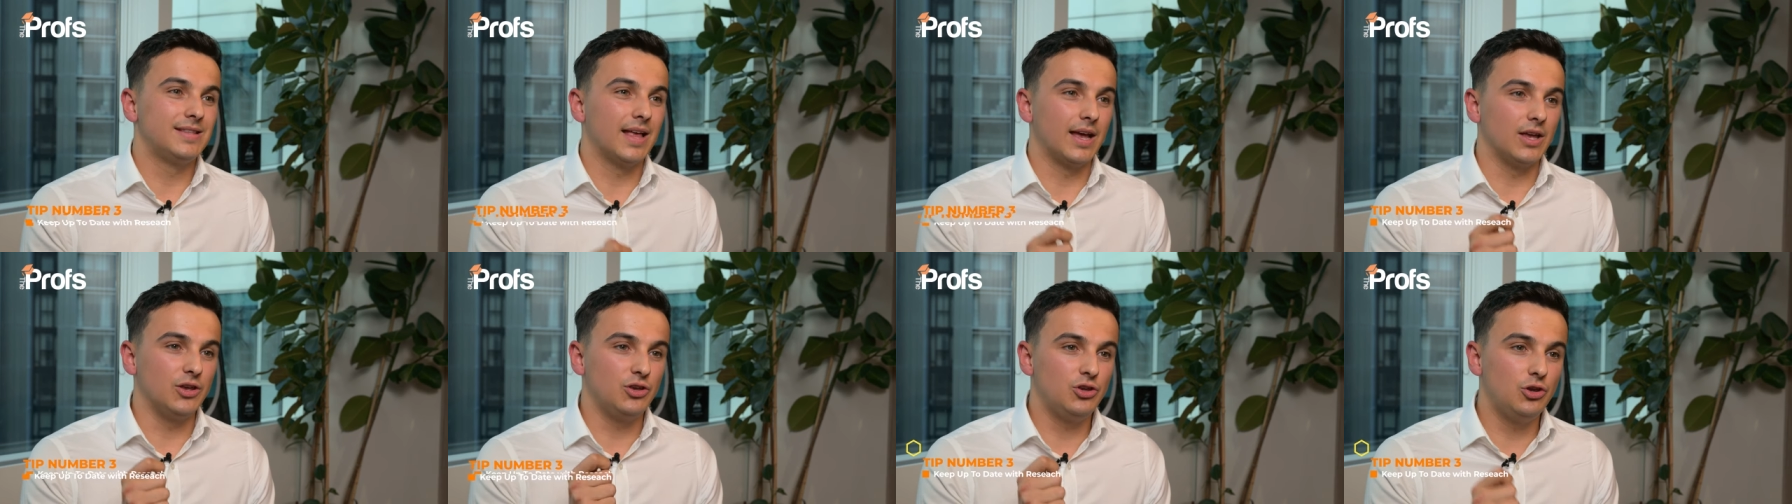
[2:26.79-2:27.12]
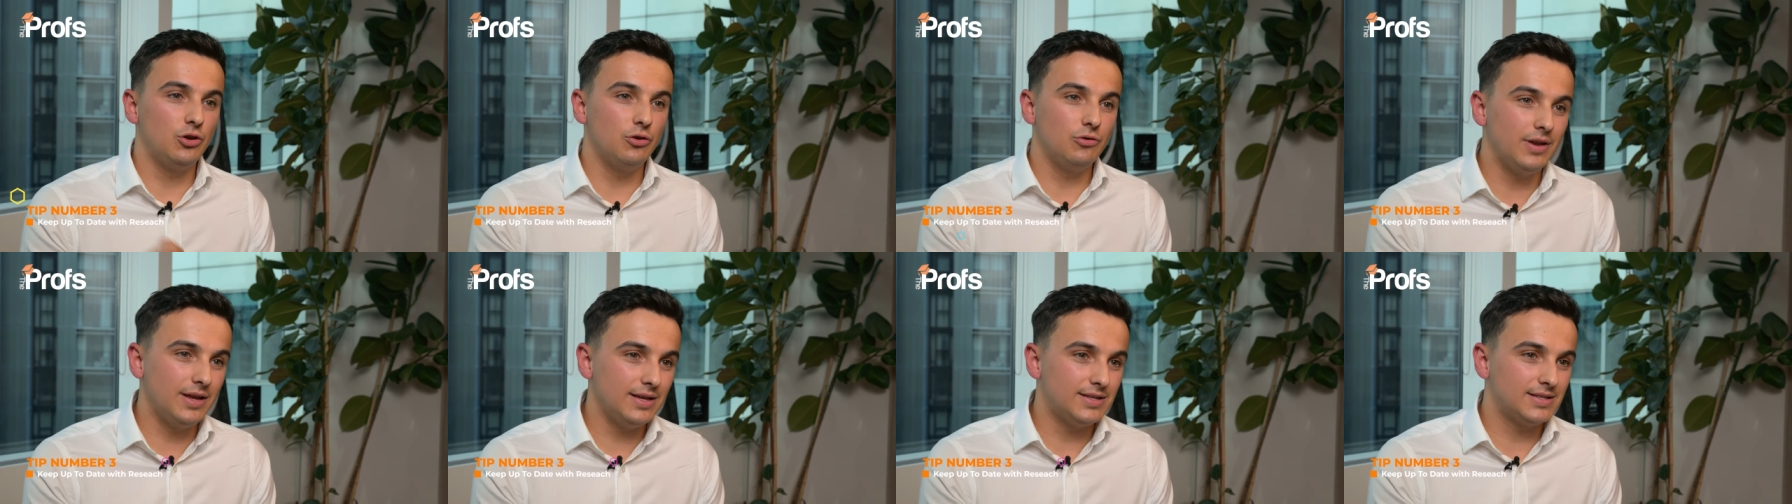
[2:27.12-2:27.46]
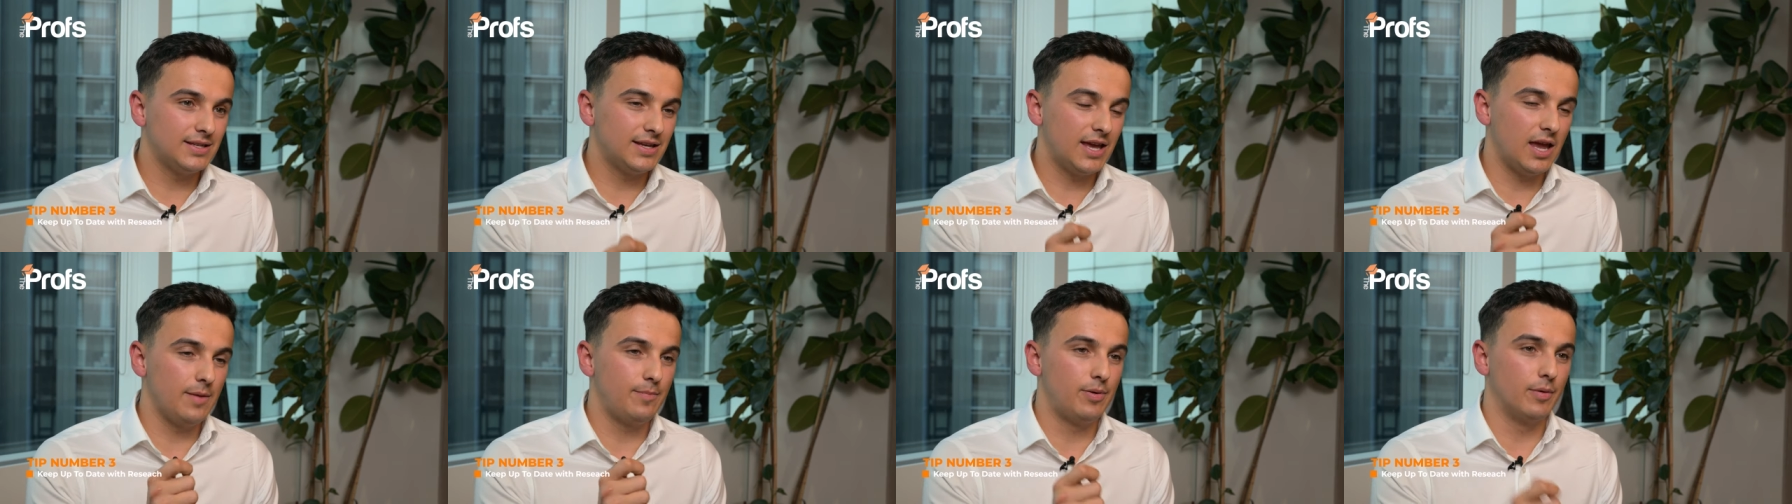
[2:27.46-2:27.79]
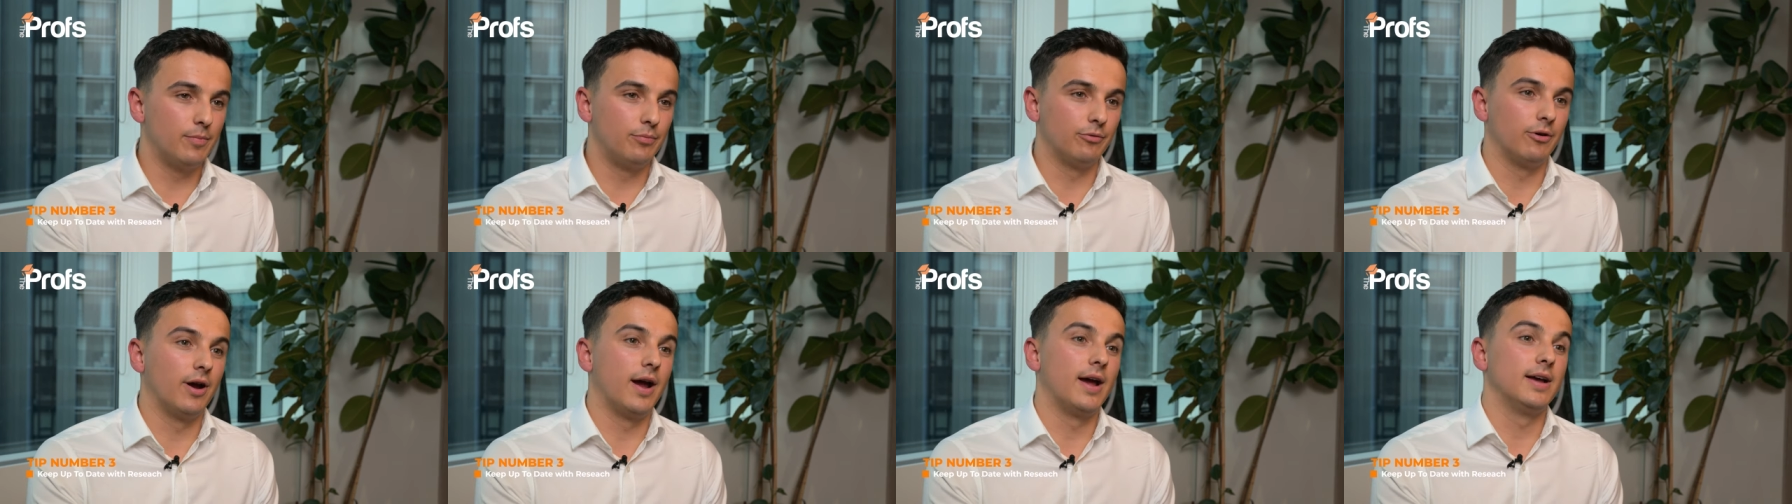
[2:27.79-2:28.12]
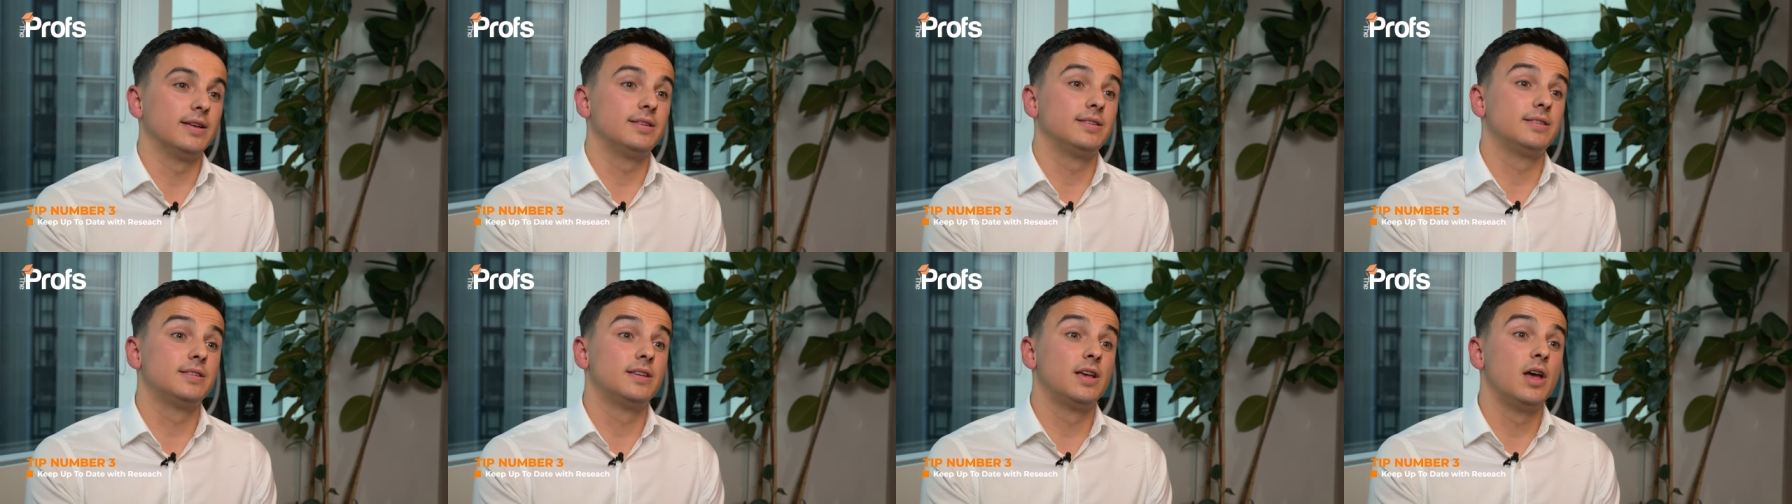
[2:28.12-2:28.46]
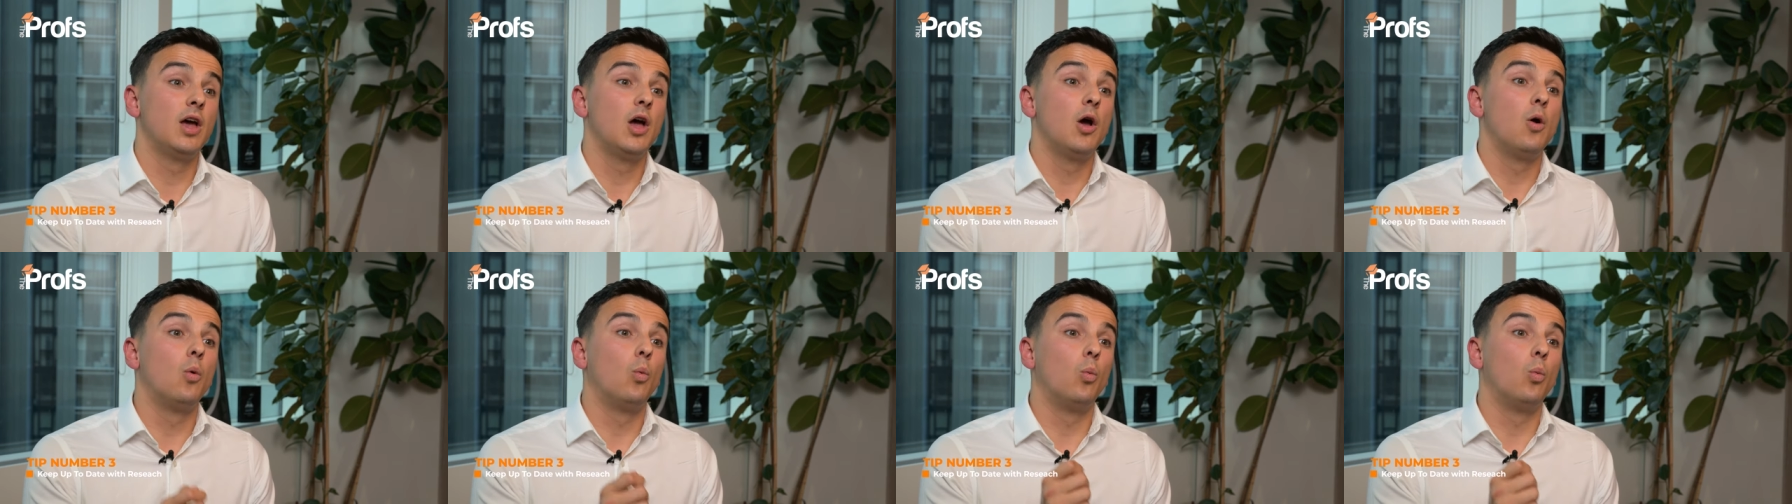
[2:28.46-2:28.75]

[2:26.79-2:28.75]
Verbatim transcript: that you need to keep abreast